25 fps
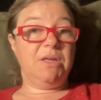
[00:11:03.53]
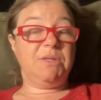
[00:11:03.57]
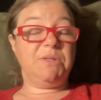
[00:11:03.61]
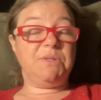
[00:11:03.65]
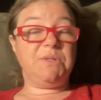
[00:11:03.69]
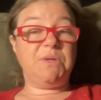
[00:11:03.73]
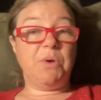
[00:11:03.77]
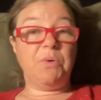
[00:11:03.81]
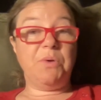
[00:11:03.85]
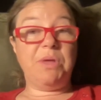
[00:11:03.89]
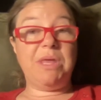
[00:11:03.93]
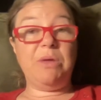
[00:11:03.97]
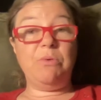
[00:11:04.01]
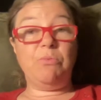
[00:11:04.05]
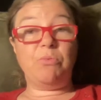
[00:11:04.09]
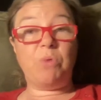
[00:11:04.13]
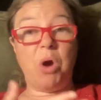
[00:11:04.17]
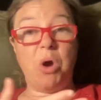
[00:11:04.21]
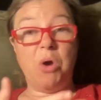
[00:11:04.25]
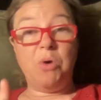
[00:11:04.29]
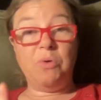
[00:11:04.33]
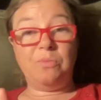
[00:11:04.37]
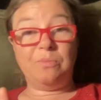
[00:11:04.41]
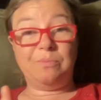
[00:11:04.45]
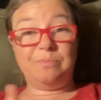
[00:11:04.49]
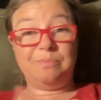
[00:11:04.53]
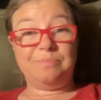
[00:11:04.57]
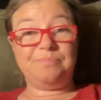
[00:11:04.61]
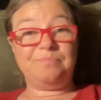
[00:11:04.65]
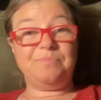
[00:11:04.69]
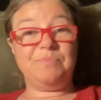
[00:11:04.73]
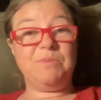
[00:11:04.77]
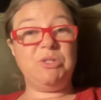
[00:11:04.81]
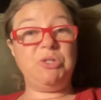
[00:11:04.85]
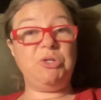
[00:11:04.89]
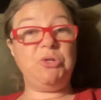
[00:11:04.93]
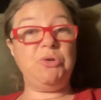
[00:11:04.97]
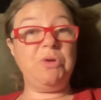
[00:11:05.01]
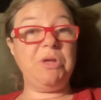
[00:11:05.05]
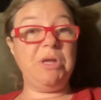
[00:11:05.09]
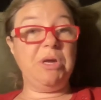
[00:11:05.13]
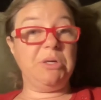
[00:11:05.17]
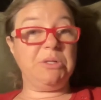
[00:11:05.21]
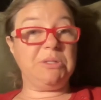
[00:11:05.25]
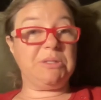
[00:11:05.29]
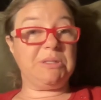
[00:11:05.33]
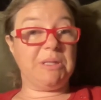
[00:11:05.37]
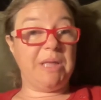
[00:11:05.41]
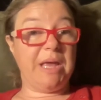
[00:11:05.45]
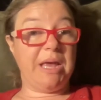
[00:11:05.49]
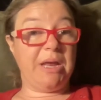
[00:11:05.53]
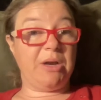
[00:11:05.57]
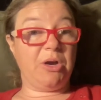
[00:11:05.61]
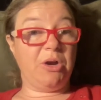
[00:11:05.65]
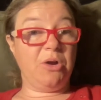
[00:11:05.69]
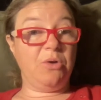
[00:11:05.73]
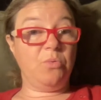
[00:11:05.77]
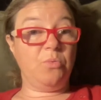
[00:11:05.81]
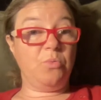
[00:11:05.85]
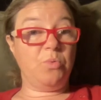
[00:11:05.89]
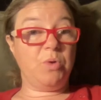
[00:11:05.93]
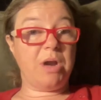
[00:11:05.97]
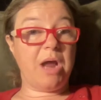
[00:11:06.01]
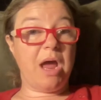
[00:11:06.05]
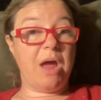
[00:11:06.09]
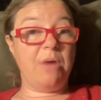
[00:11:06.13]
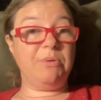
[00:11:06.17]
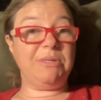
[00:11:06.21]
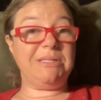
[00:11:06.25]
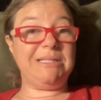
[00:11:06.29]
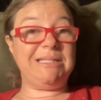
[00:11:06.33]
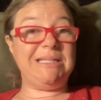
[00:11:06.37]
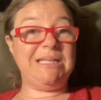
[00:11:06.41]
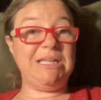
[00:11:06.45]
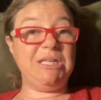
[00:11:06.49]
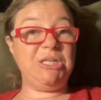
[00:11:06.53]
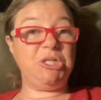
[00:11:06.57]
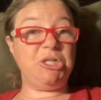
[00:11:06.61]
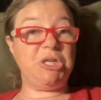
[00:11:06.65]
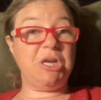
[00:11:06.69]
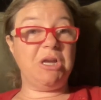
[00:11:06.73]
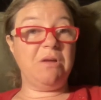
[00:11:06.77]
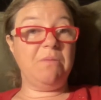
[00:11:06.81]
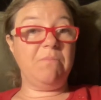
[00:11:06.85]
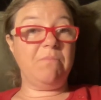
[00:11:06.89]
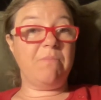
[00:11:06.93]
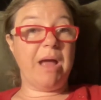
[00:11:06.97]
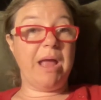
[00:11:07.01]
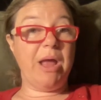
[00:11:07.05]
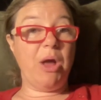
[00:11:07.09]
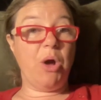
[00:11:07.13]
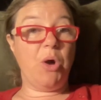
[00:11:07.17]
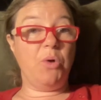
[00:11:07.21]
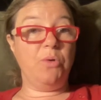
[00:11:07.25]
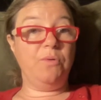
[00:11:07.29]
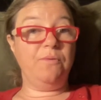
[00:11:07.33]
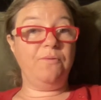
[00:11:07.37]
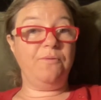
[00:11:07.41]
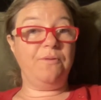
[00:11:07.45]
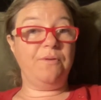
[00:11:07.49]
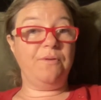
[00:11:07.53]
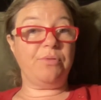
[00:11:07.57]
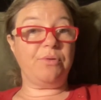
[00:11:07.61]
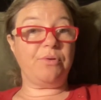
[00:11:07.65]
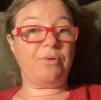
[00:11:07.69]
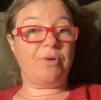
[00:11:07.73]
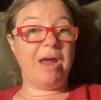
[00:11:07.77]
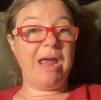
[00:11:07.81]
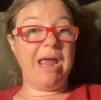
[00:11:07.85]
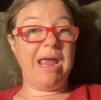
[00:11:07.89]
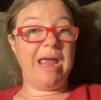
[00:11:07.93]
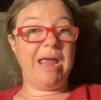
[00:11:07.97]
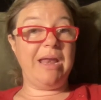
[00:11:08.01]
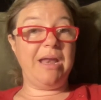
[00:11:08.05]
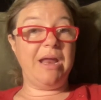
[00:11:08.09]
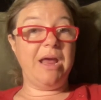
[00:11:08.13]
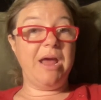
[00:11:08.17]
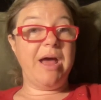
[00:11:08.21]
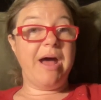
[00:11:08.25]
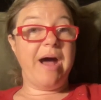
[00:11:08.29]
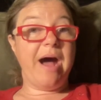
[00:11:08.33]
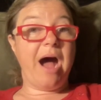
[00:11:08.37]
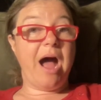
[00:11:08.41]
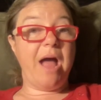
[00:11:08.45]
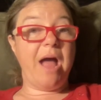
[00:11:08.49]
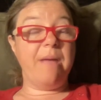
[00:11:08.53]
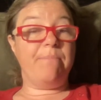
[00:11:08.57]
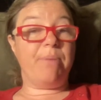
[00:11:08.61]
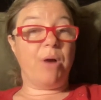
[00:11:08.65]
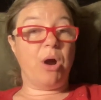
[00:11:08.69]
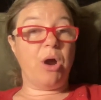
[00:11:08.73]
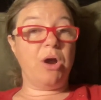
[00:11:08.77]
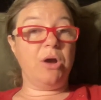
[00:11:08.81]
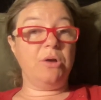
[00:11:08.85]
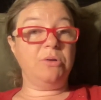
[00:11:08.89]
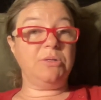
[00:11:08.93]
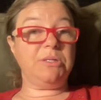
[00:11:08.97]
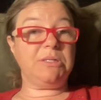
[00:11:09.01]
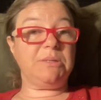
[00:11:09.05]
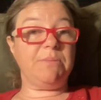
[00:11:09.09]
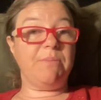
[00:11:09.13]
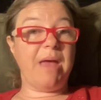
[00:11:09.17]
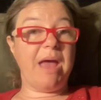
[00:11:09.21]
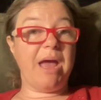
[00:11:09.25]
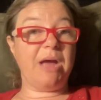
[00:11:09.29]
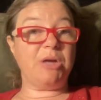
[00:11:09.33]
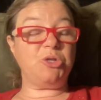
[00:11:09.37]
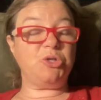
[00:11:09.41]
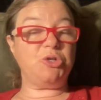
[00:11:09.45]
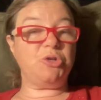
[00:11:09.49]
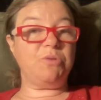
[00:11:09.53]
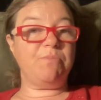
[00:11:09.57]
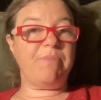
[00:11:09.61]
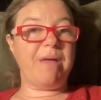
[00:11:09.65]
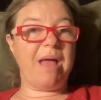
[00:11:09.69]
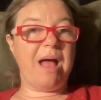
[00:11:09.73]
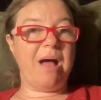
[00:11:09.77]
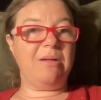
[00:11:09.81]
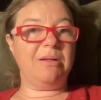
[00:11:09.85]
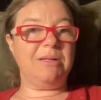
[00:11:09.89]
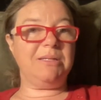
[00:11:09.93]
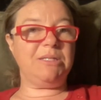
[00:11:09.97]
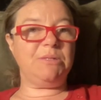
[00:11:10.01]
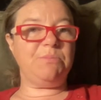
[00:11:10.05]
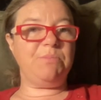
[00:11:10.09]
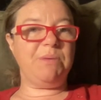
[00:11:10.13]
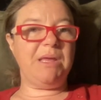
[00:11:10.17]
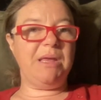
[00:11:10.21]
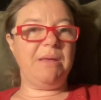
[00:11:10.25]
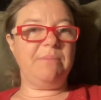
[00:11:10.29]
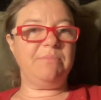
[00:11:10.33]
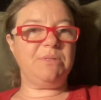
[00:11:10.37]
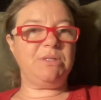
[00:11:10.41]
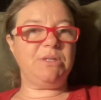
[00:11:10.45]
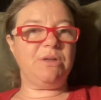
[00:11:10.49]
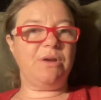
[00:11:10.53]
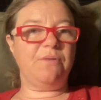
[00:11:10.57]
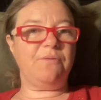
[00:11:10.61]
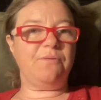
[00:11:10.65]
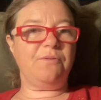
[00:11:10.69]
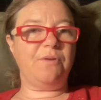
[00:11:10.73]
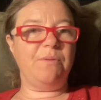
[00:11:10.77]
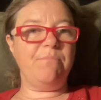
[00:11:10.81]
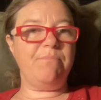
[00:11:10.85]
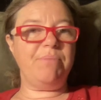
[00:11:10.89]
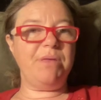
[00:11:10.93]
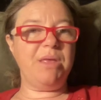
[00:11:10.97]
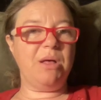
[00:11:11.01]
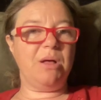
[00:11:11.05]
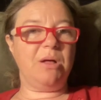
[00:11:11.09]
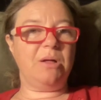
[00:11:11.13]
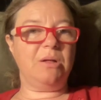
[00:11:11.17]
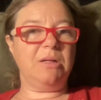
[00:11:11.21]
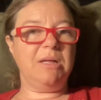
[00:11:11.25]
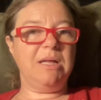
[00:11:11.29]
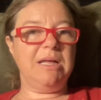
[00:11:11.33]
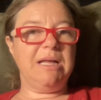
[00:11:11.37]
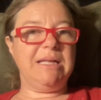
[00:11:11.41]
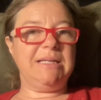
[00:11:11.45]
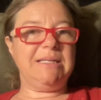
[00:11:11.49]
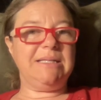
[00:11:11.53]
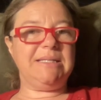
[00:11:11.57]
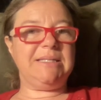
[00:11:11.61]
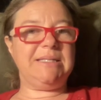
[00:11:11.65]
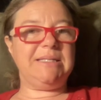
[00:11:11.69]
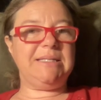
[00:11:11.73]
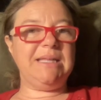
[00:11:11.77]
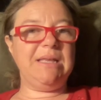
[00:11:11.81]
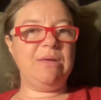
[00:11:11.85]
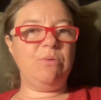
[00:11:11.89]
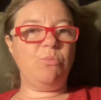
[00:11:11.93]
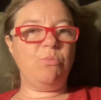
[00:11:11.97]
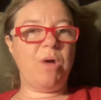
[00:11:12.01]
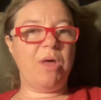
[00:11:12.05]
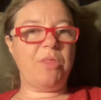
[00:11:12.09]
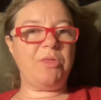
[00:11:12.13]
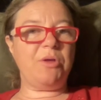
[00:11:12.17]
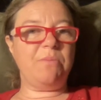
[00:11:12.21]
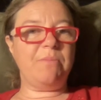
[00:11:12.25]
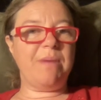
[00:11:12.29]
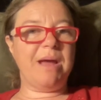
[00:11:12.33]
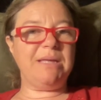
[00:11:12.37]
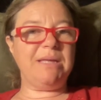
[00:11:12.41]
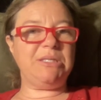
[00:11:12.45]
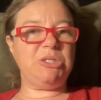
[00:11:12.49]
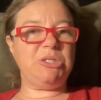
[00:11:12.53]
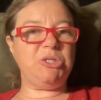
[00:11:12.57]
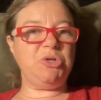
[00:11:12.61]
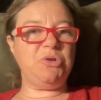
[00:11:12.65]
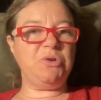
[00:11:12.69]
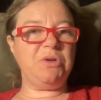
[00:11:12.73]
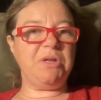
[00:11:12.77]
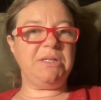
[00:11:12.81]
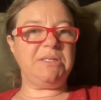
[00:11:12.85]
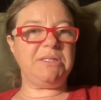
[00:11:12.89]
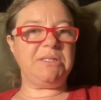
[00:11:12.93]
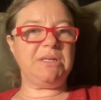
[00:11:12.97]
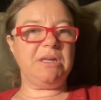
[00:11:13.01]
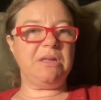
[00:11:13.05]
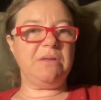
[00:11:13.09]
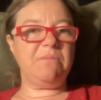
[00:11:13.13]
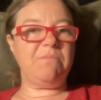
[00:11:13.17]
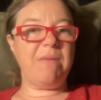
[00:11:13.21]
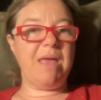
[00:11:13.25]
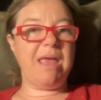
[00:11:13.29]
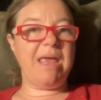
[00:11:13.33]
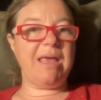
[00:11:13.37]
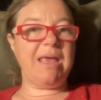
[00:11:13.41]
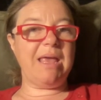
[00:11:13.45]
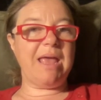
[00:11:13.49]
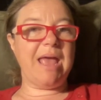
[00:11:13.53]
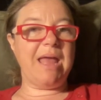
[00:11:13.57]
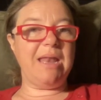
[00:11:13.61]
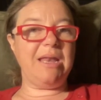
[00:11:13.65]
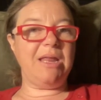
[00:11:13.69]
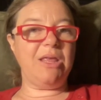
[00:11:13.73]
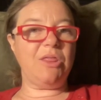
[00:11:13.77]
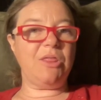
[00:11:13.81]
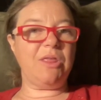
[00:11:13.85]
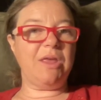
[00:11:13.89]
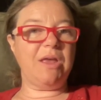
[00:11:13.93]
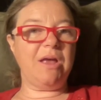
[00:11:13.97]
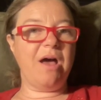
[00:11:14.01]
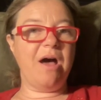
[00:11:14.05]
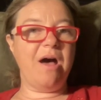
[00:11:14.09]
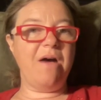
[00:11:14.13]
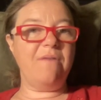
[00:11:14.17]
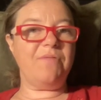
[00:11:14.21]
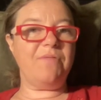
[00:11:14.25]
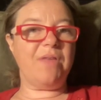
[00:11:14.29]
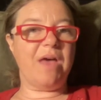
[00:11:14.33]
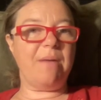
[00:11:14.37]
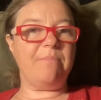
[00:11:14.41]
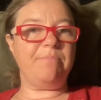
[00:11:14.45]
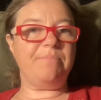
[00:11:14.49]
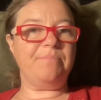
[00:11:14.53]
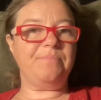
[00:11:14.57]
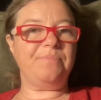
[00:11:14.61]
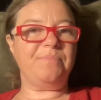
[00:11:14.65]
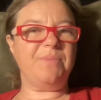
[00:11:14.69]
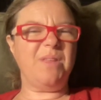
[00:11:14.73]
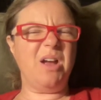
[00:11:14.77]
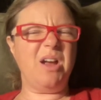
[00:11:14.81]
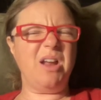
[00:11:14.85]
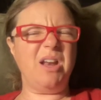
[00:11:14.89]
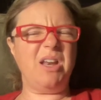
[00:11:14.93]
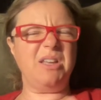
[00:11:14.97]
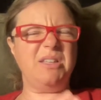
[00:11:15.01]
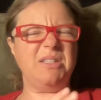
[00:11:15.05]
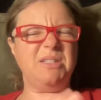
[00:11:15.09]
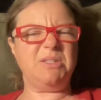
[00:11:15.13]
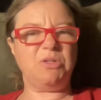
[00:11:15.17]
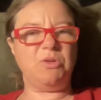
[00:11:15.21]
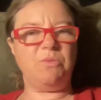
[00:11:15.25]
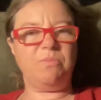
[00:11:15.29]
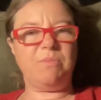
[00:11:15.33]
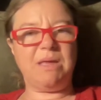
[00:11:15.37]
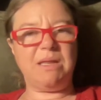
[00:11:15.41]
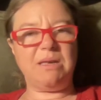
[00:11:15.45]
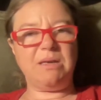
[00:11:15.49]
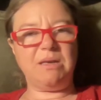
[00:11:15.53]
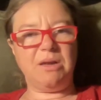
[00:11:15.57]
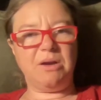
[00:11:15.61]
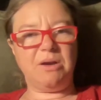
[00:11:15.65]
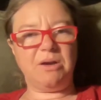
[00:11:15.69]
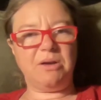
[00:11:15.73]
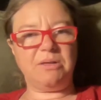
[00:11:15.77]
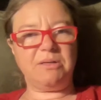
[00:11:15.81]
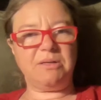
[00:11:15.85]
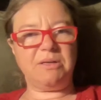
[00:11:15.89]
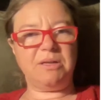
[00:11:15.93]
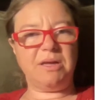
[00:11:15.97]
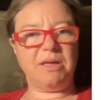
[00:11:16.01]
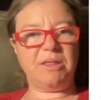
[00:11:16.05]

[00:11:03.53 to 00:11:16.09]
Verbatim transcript: So he wrote, two years later, when I was teaching my own fifth grade, I borrowed some extra balance beams from Bill to see whether my students could make anything of them. I'm going to zoom in here.